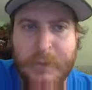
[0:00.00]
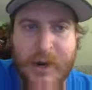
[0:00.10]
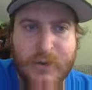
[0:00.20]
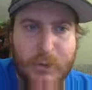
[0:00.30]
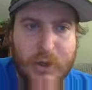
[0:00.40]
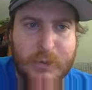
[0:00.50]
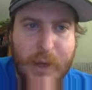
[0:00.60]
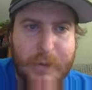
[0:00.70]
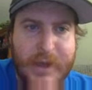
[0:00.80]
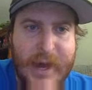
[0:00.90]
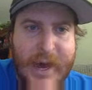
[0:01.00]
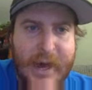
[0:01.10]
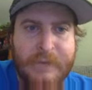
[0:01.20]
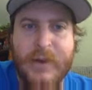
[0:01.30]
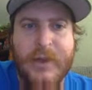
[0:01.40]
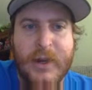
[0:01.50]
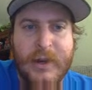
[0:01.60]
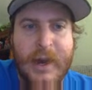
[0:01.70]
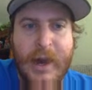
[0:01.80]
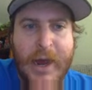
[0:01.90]
going to have to multiply by the half. And then,
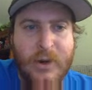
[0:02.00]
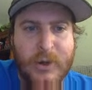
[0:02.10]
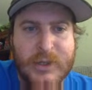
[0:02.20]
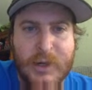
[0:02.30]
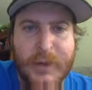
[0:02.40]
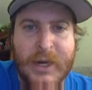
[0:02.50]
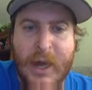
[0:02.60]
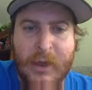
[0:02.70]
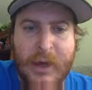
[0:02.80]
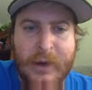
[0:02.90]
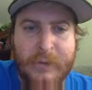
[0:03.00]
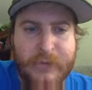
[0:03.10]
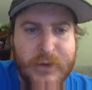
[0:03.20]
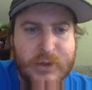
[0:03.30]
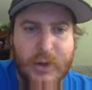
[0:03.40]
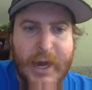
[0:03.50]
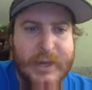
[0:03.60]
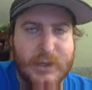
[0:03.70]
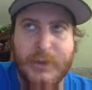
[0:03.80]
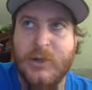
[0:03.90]
yeah, I know it's going to be an ln, so it has
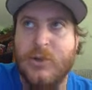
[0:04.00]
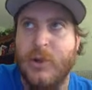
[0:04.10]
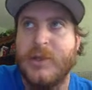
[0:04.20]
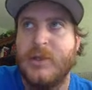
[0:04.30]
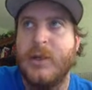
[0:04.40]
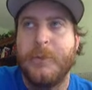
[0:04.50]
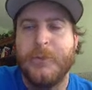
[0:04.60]
to be choice C.